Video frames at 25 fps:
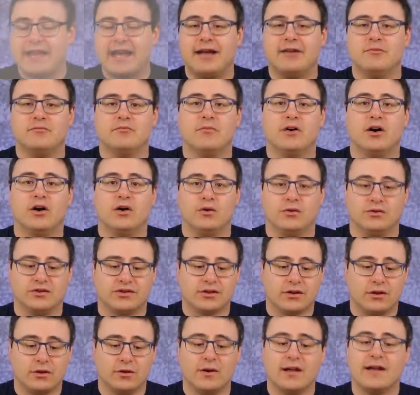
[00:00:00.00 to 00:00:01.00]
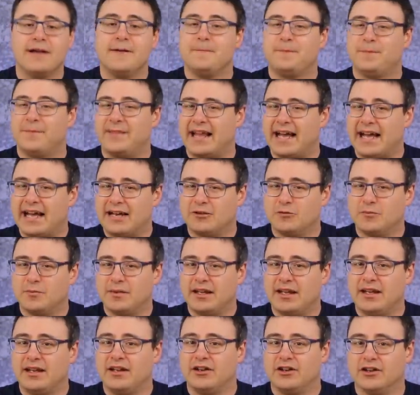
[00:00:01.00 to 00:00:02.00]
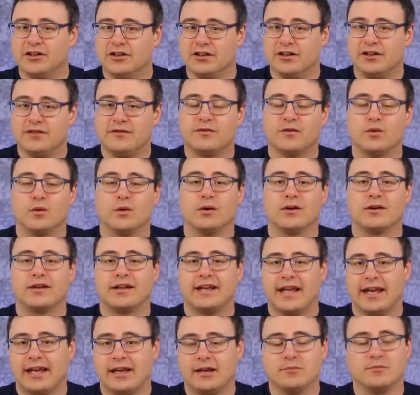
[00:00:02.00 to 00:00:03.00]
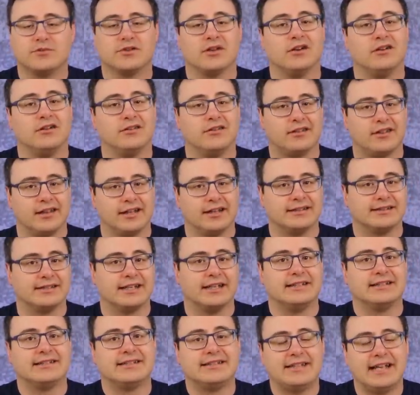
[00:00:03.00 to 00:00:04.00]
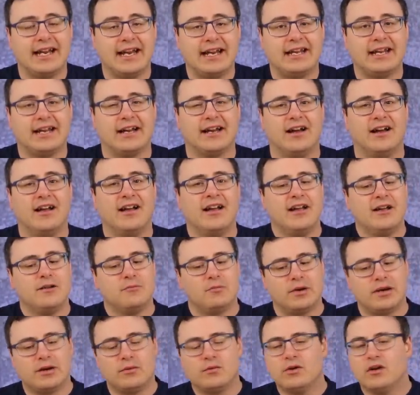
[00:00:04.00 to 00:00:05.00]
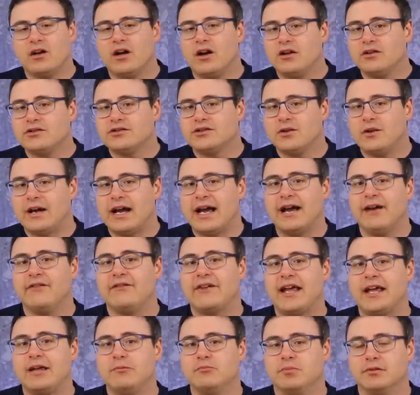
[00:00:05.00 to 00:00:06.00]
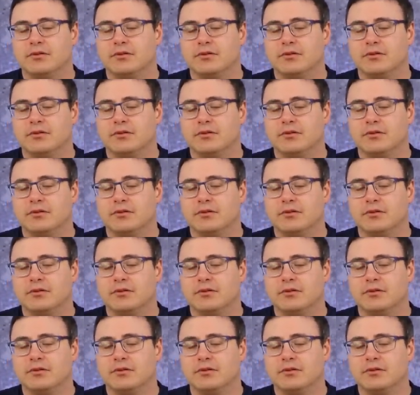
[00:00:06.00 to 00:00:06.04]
that mode. So that'll be good for games on things like Stadia, but it will also have a